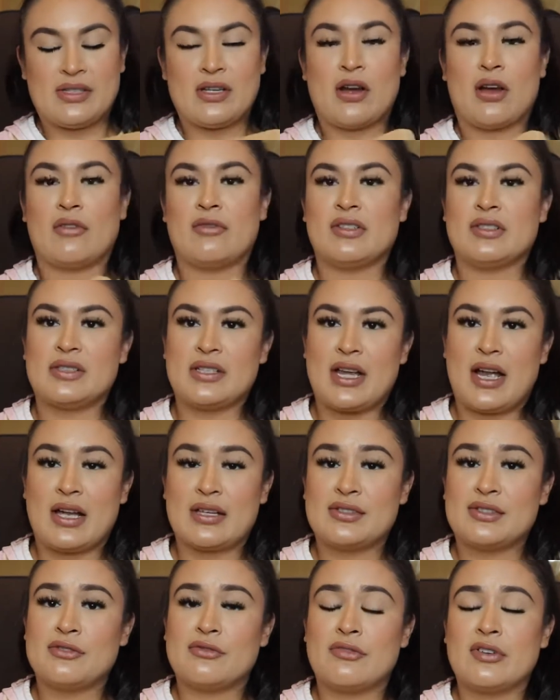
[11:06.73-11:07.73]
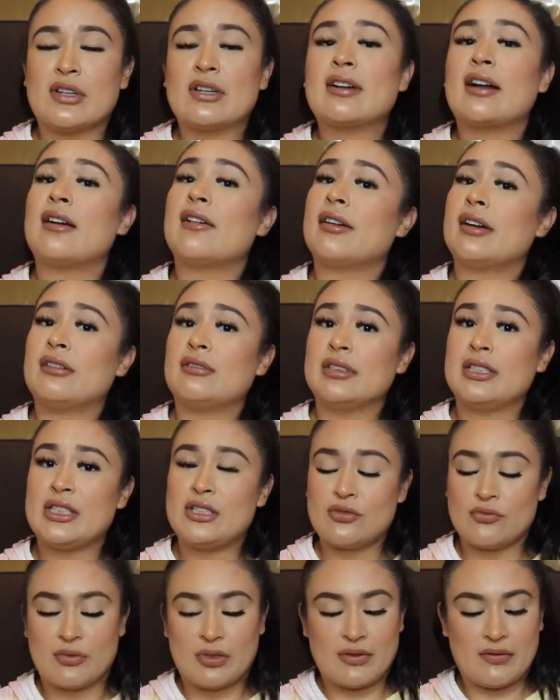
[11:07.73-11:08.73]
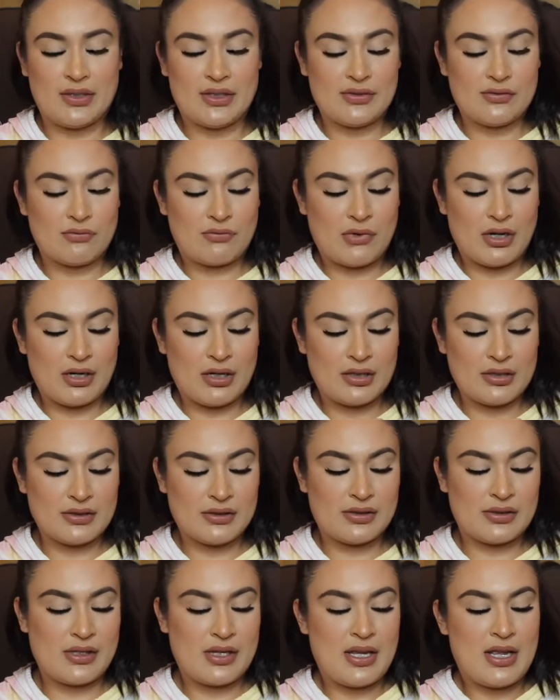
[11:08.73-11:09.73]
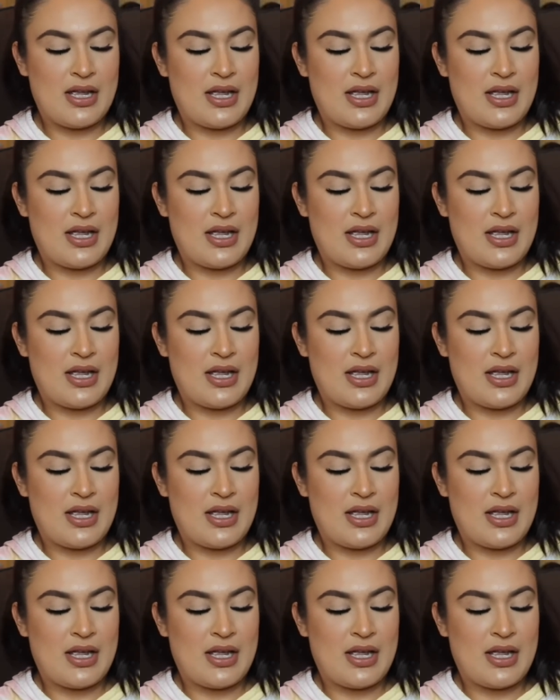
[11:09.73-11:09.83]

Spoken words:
he obviously has to figure out how each one of these works.